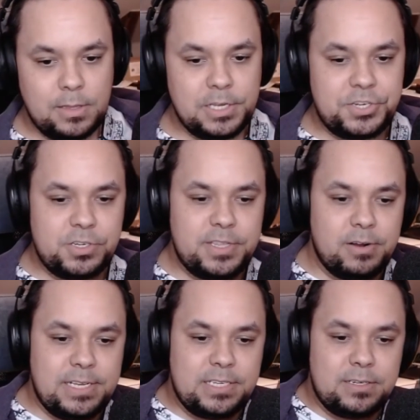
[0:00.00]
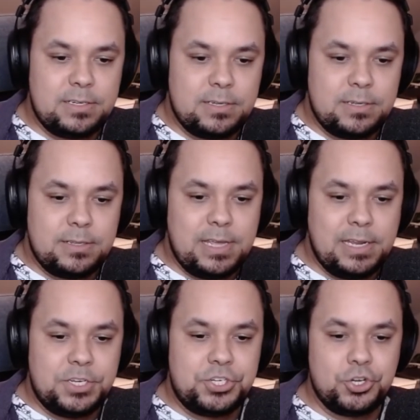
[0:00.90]
The issue is there isn't
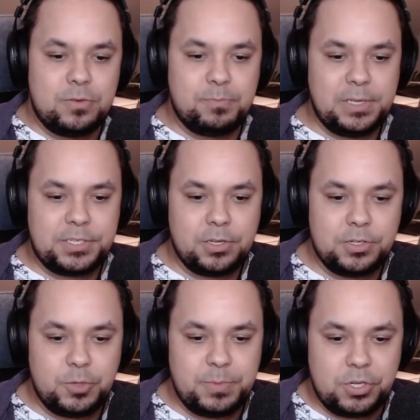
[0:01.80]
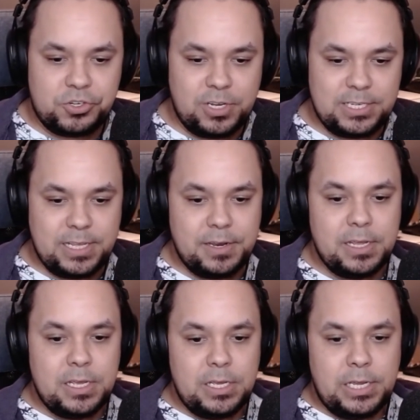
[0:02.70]
that it shouldn't be so should be socialized. Then
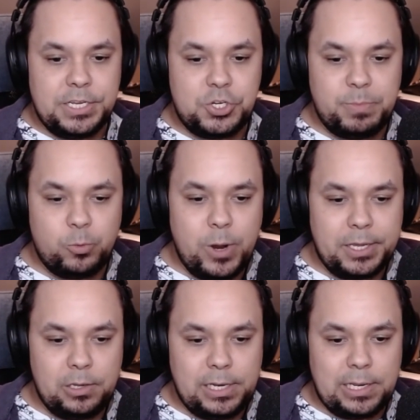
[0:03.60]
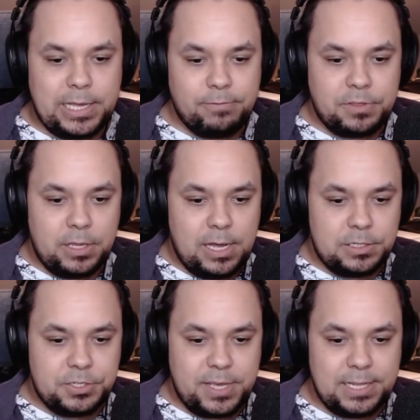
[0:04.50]
it should be regulated like everything
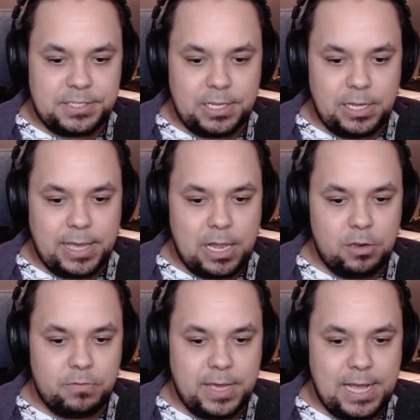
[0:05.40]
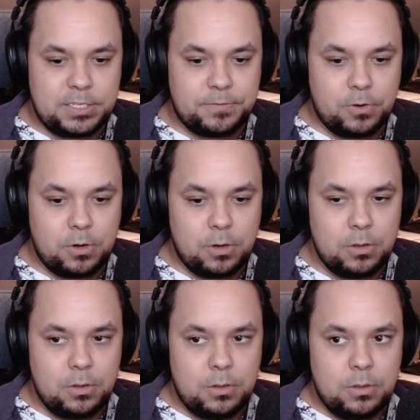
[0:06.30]
else. You can't sell a gallon of gas for
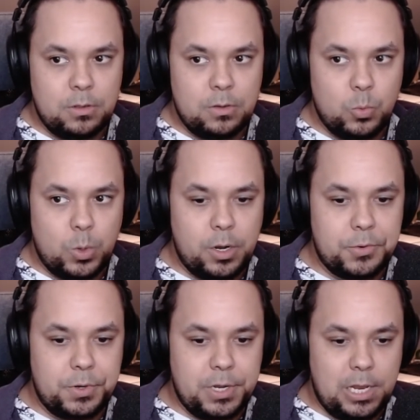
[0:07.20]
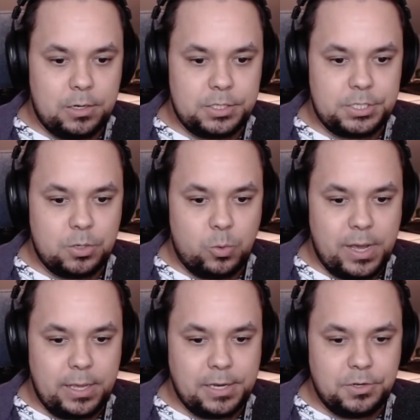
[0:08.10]
one hundred dollars. So
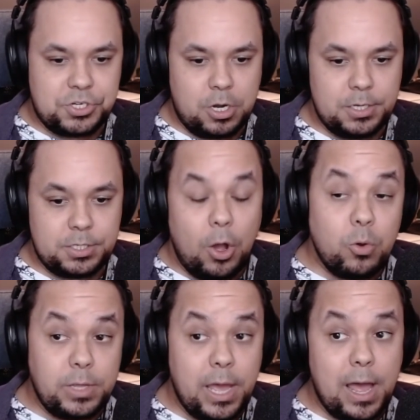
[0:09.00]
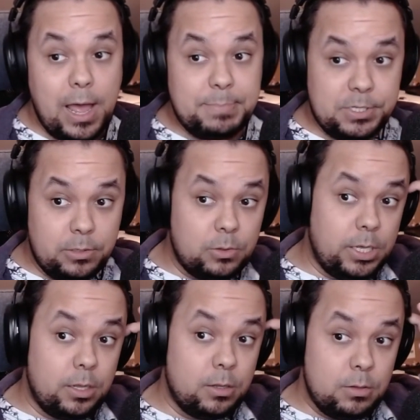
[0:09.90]
why can you charge? Oh yeah,
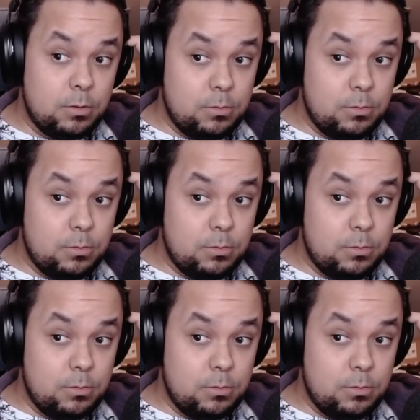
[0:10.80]
absolutely.